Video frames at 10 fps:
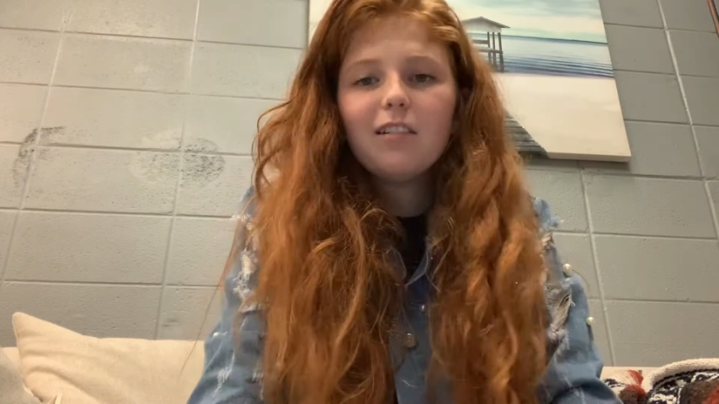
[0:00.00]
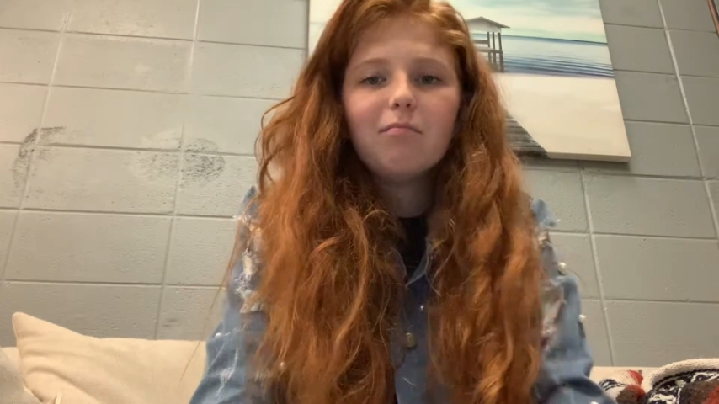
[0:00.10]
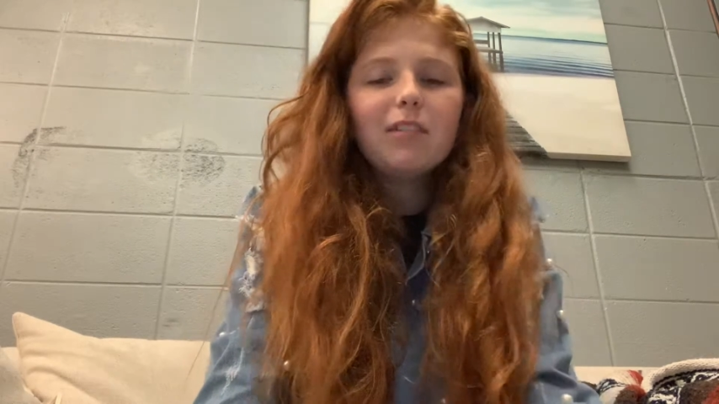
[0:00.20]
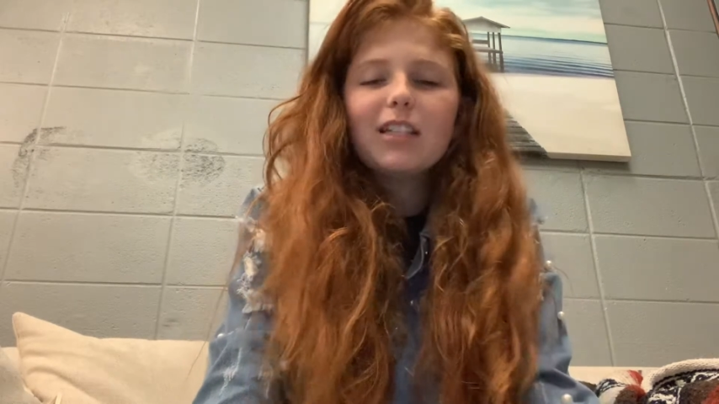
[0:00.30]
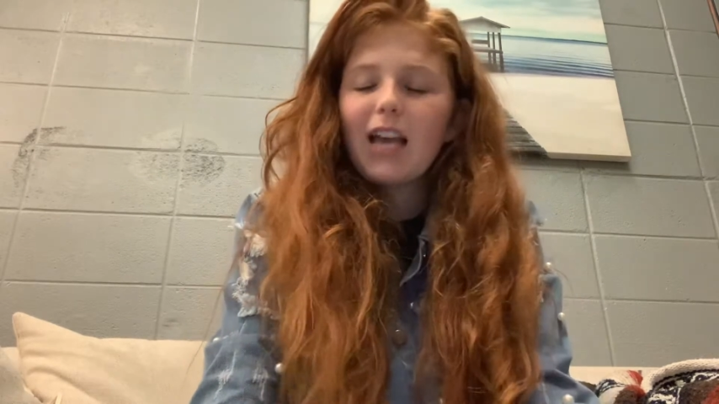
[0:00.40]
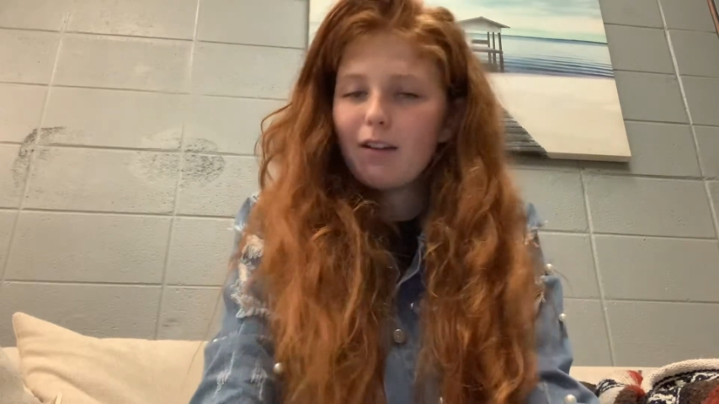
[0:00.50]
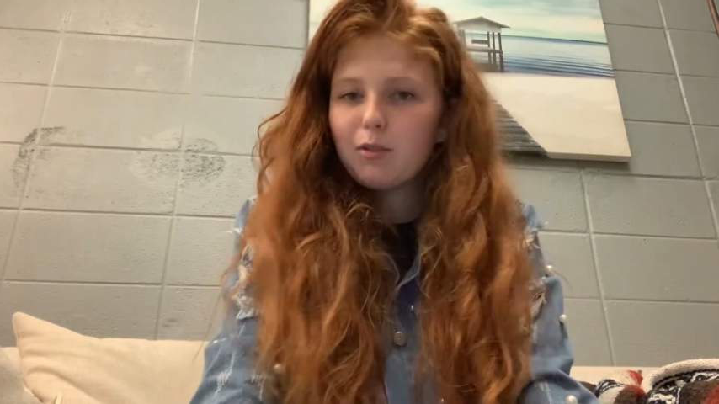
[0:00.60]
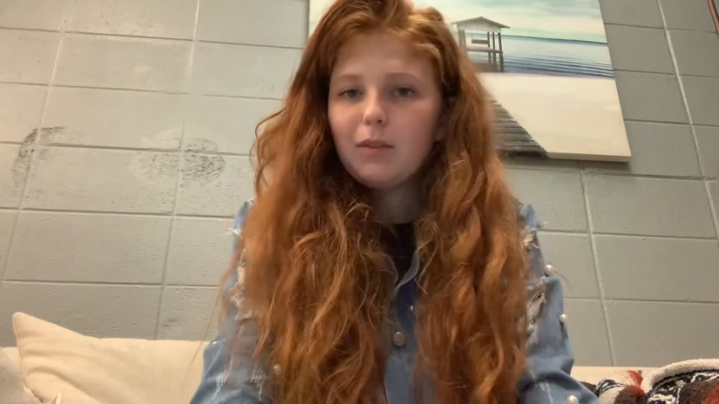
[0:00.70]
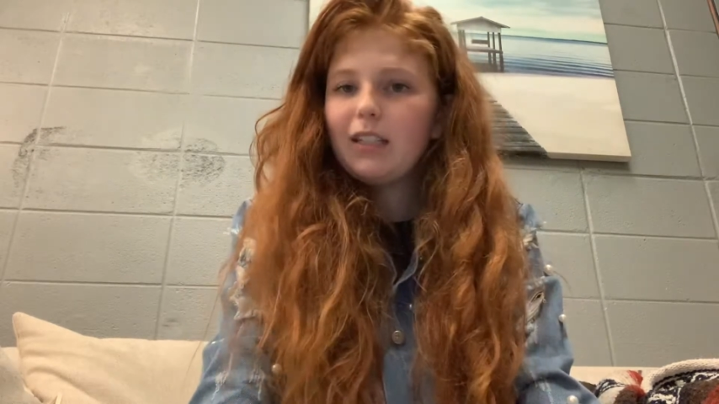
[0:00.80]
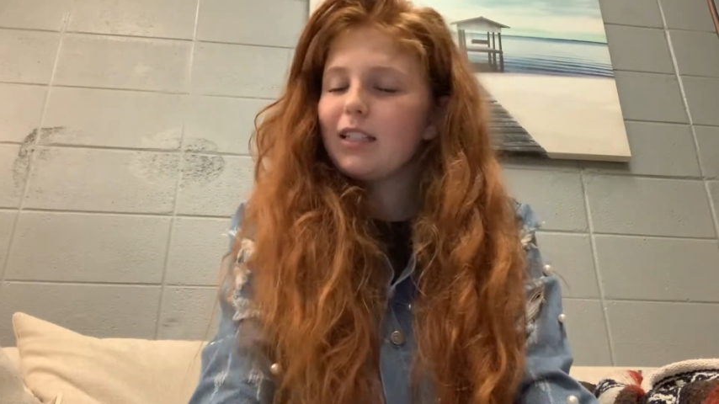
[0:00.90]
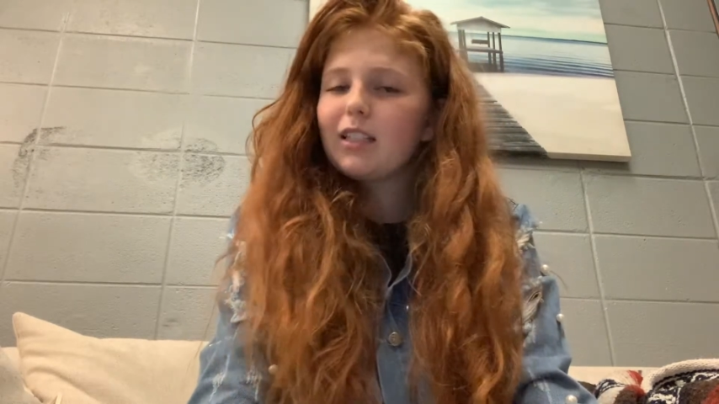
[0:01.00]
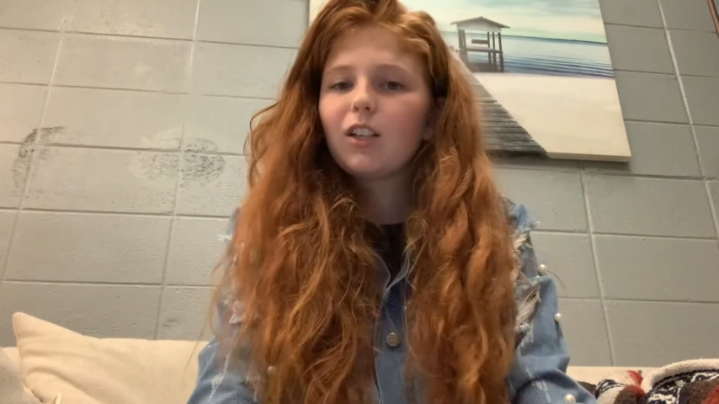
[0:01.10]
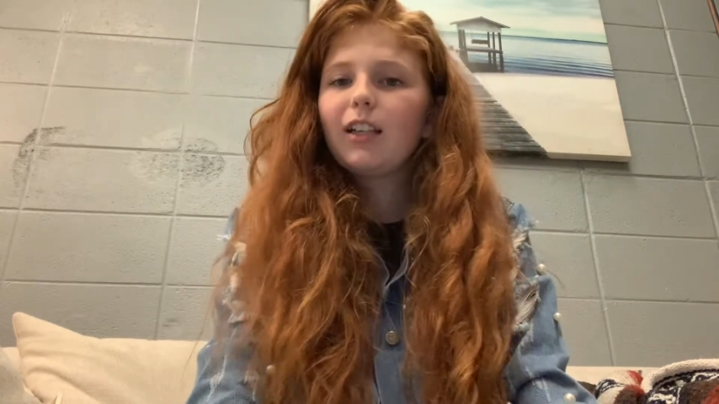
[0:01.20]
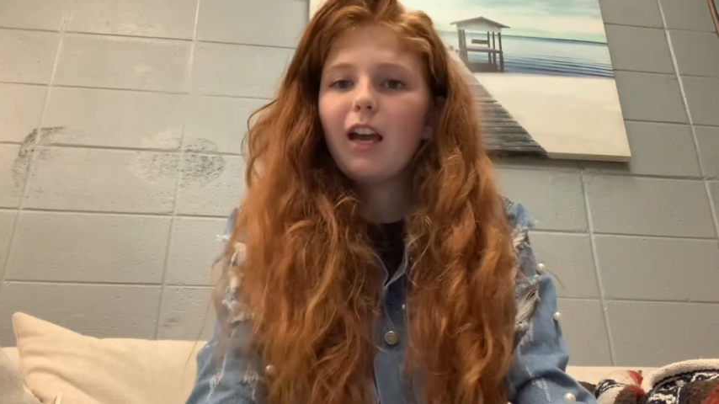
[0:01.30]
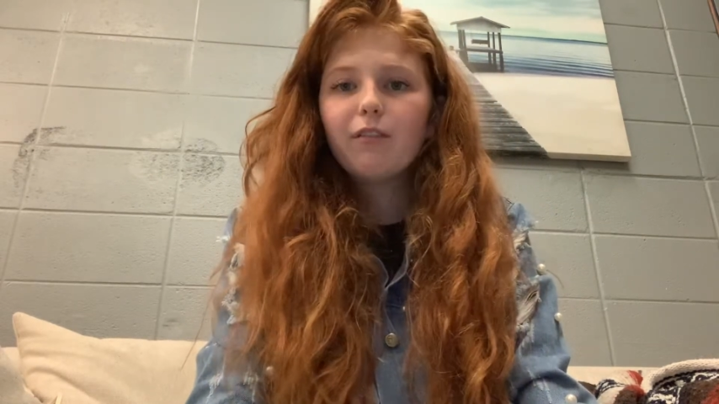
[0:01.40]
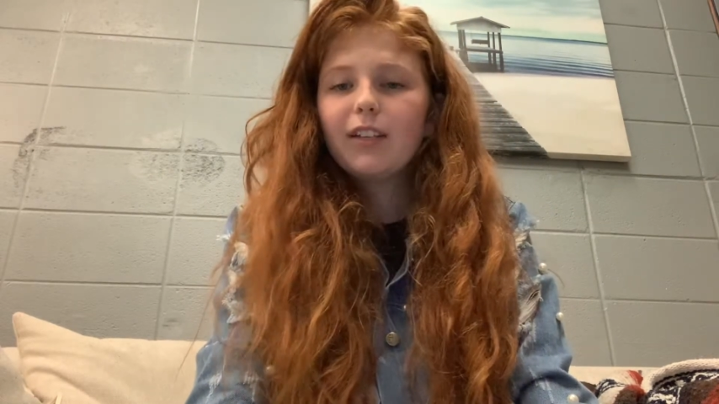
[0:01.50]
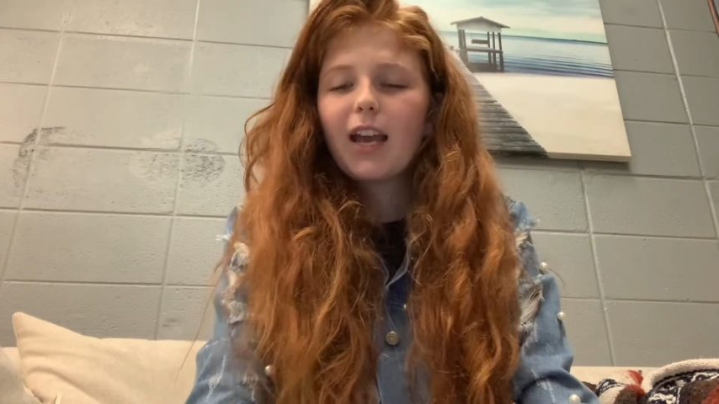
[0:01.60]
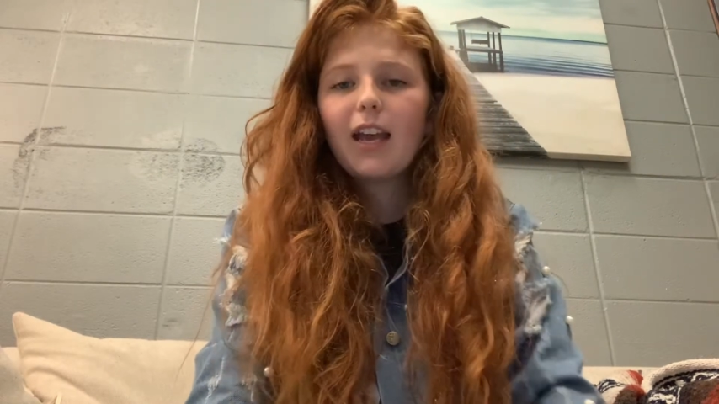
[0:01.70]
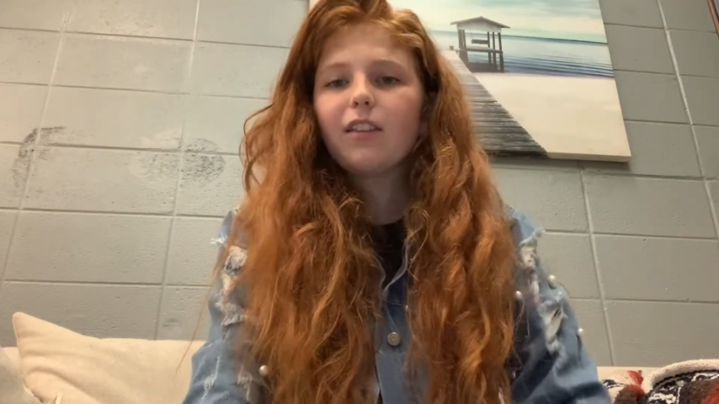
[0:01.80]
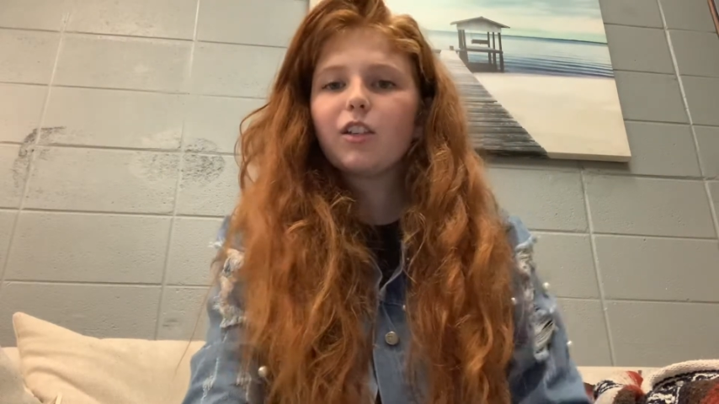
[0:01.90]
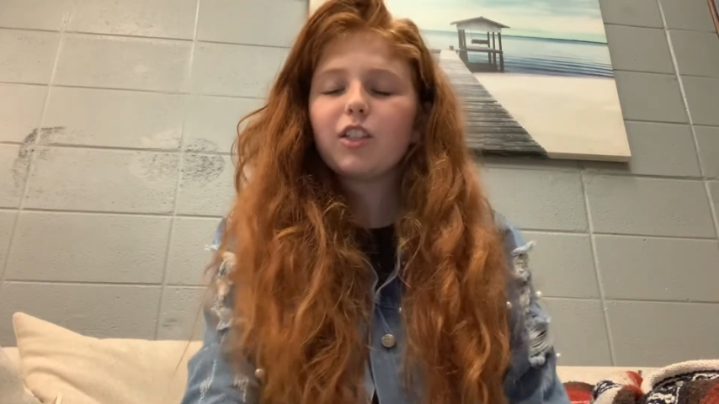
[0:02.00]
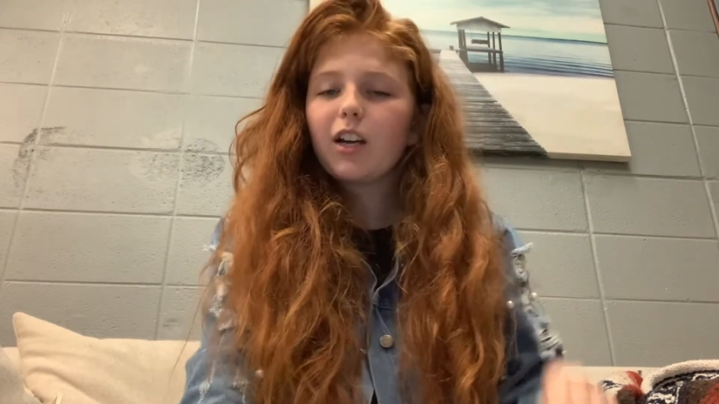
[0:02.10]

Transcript: doesn't have to be necessarily every day. It's